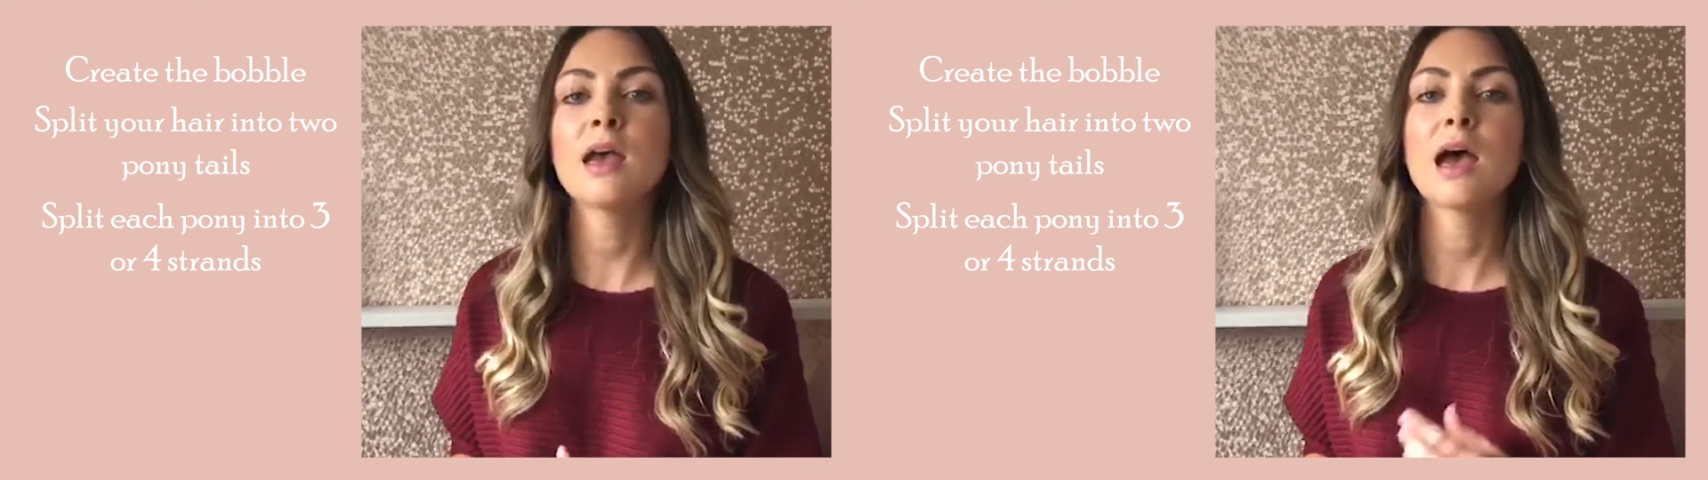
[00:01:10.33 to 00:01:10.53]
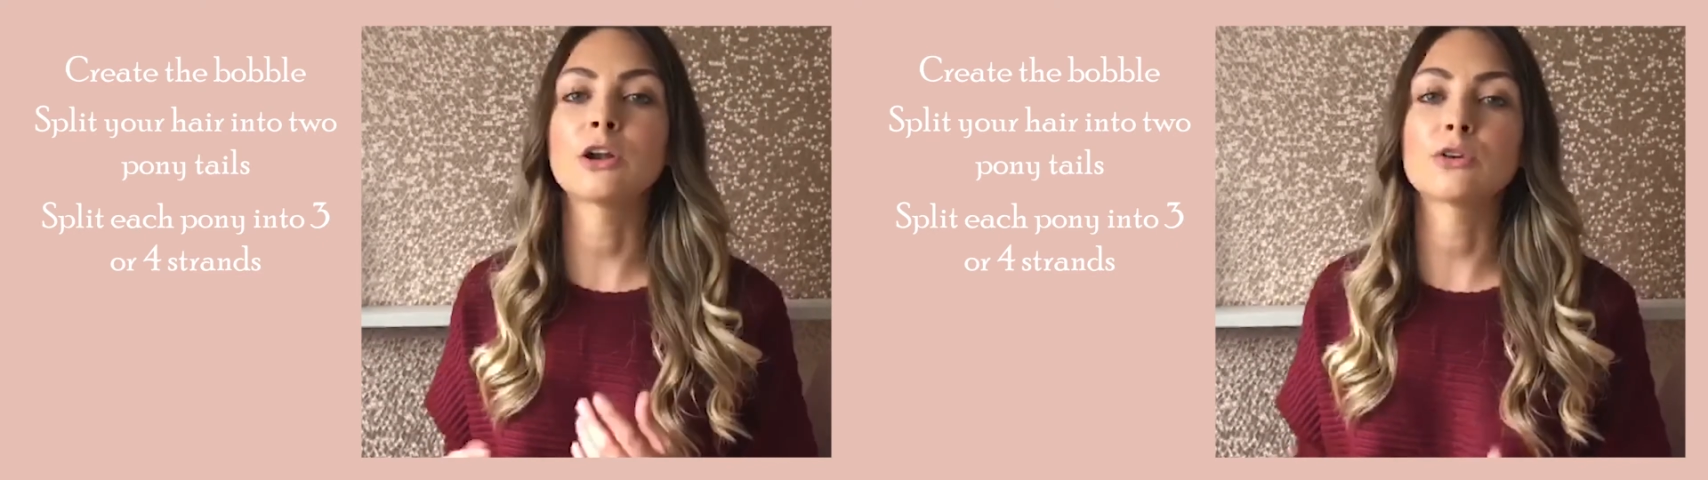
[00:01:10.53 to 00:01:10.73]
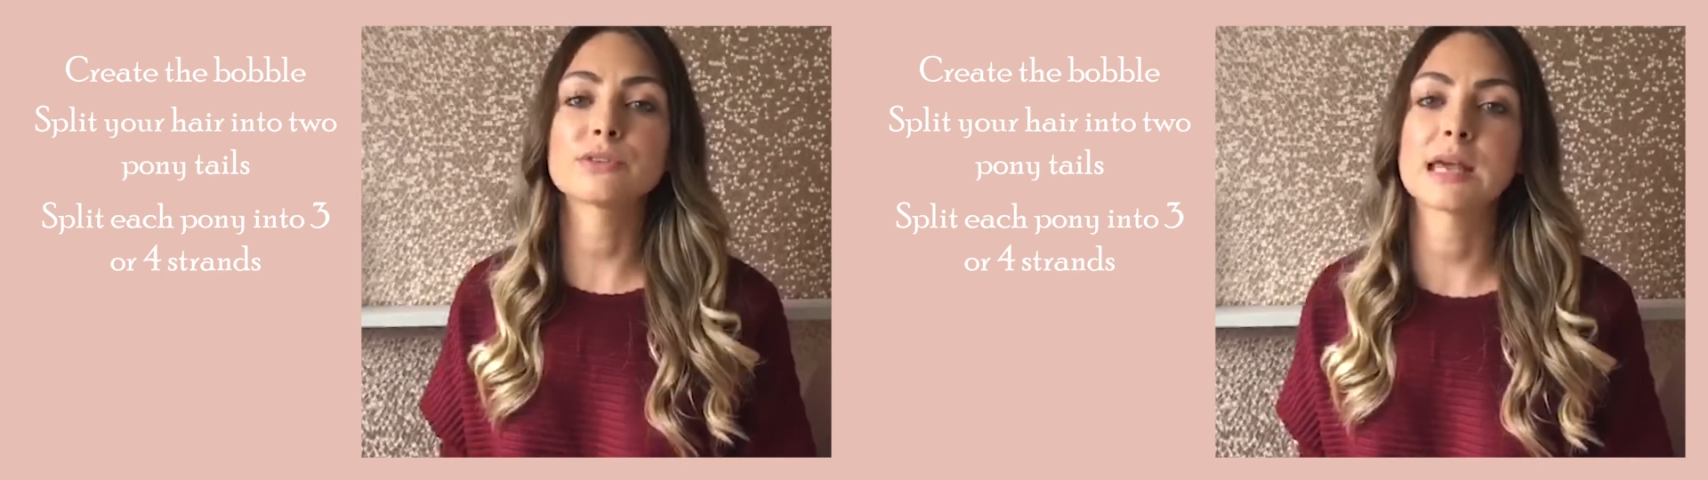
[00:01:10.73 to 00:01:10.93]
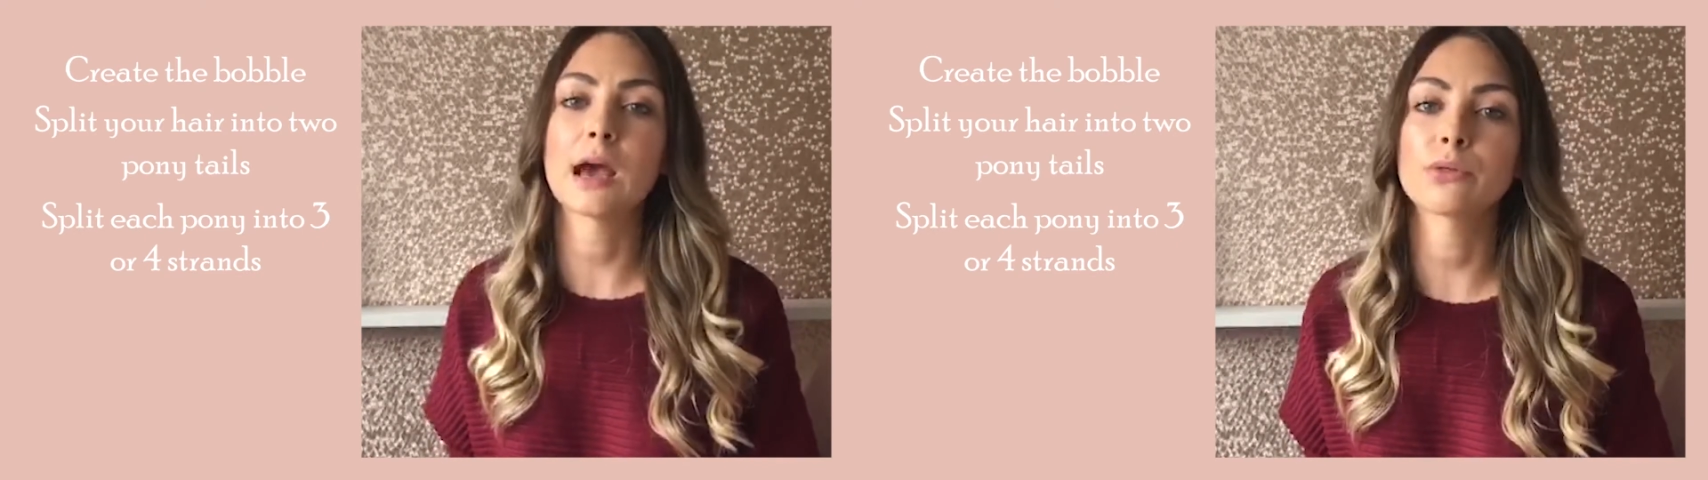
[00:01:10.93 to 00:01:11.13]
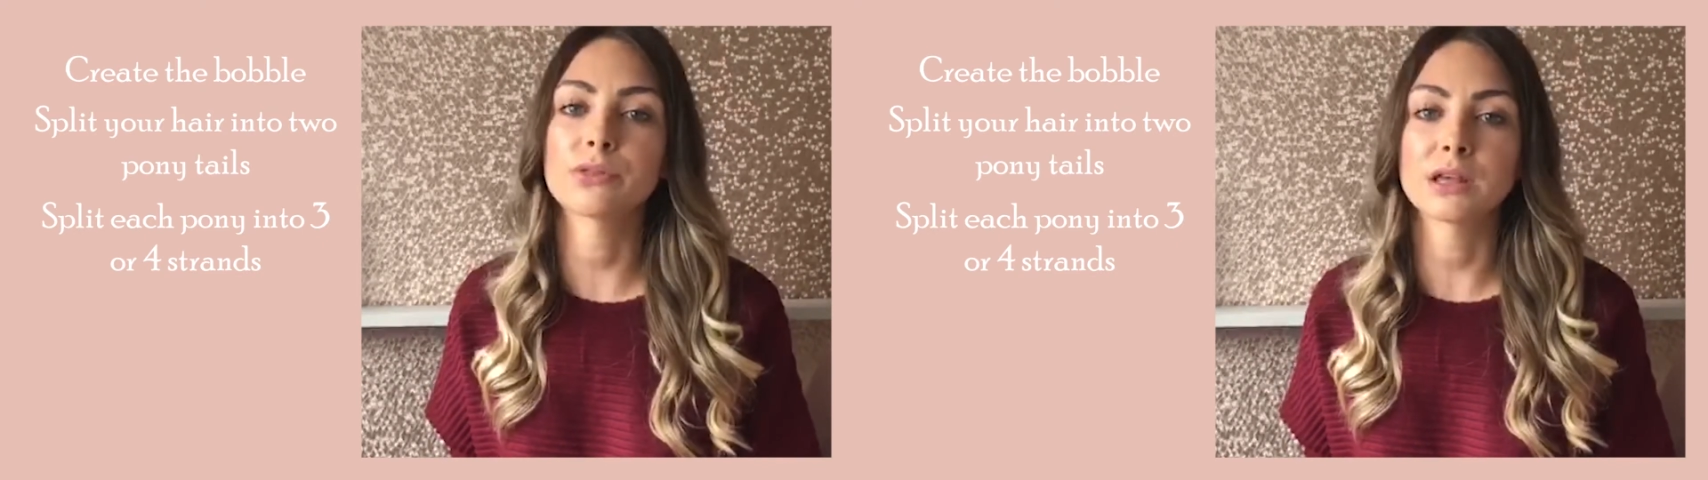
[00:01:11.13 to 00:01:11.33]
and obviously
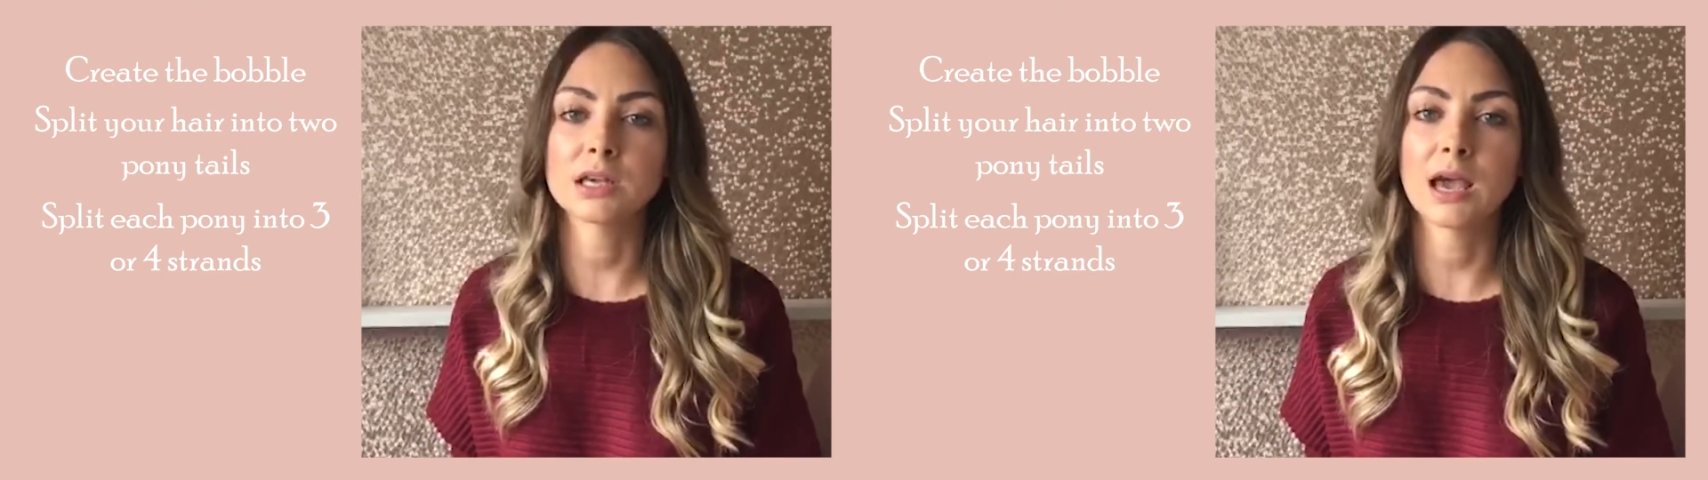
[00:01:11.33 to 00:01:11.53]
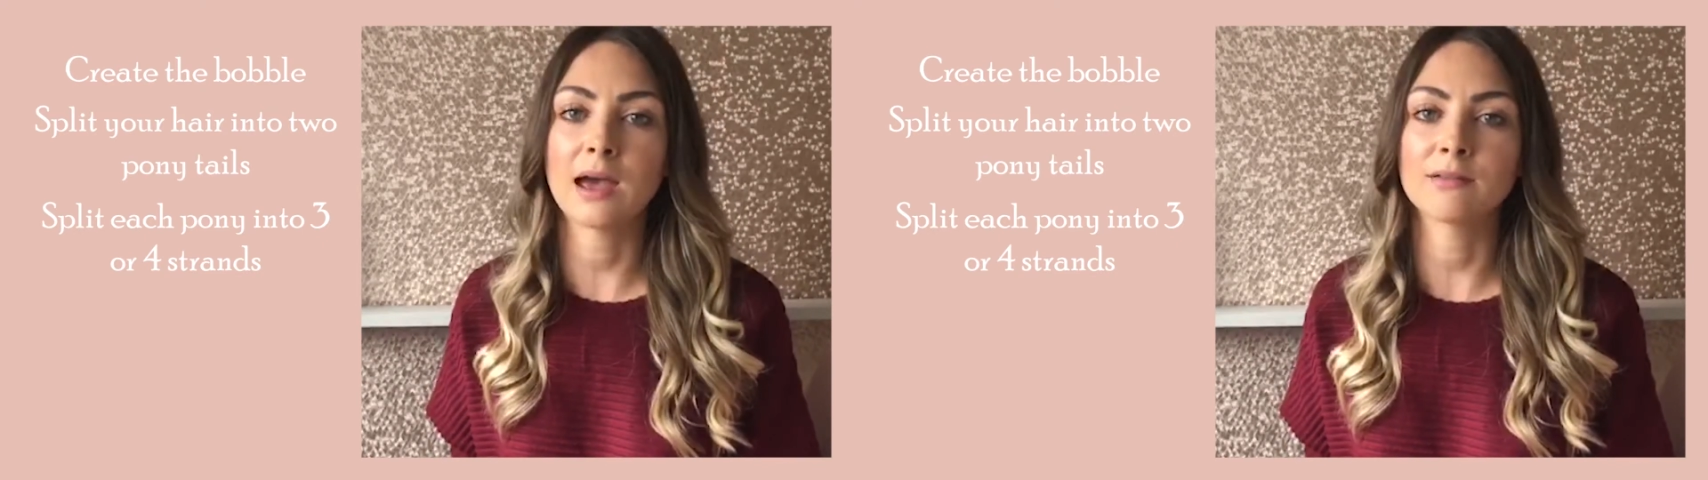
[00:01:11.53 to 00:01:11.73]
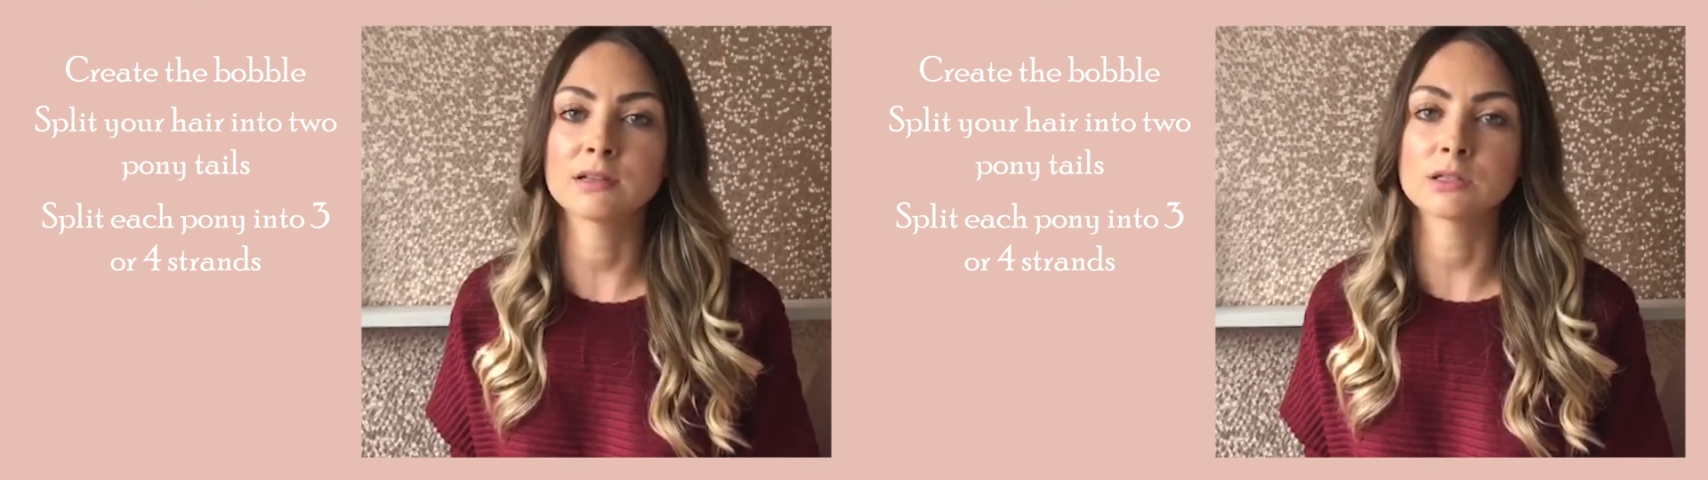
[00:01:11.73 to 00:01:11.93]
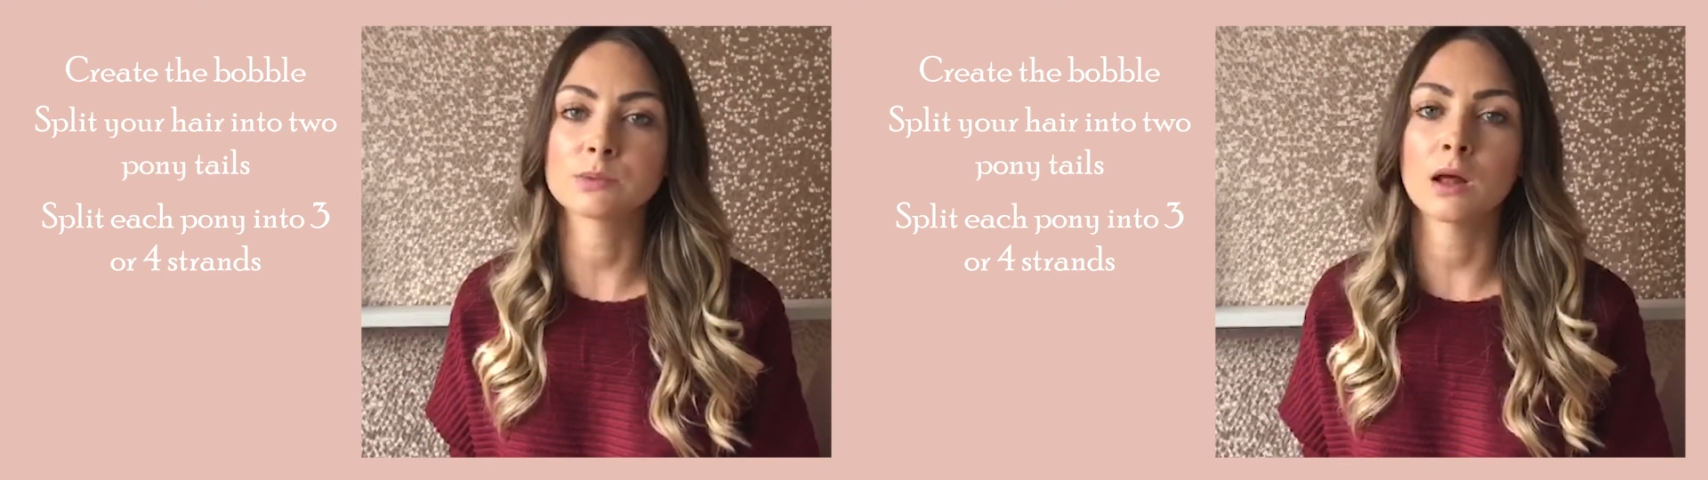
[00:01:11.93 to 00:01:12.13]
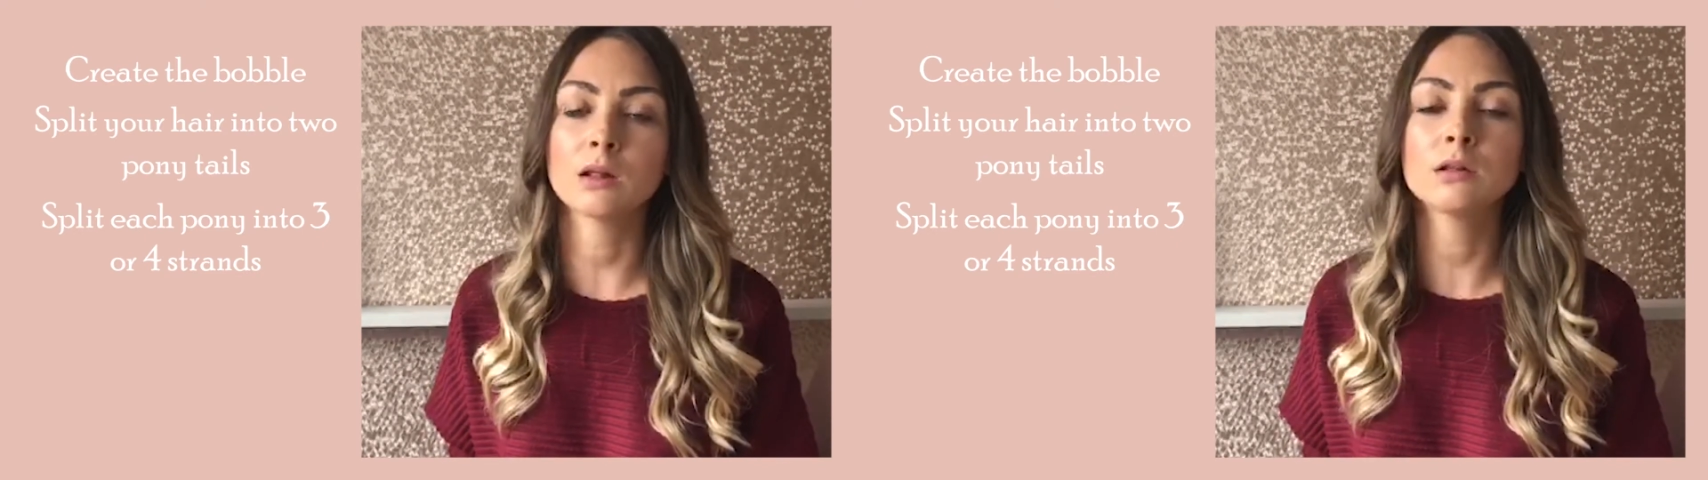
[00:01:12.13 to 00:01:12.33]
how thick your hair is as
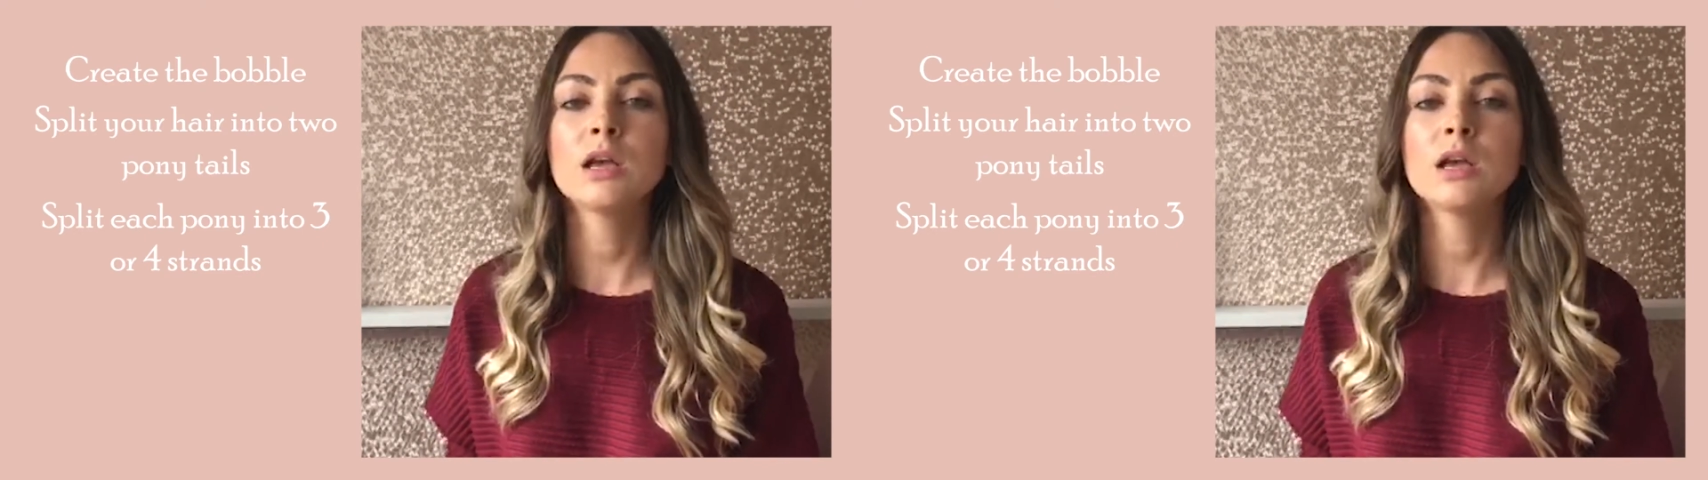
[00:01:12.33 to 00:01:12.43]
well.